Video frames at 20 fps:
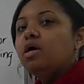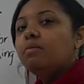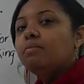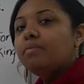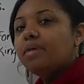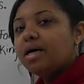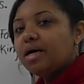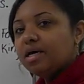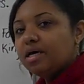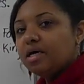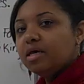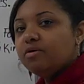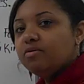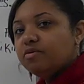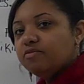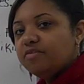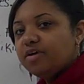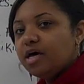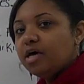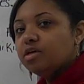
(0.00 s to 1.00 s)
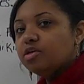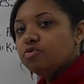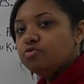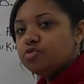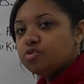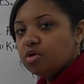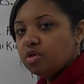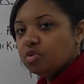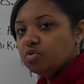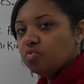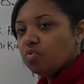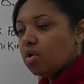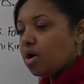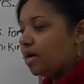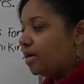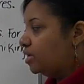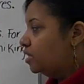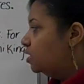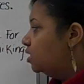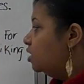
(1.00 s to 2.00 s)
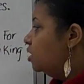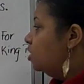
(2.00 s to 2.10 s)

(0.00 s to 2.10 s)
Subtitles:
my values on the right.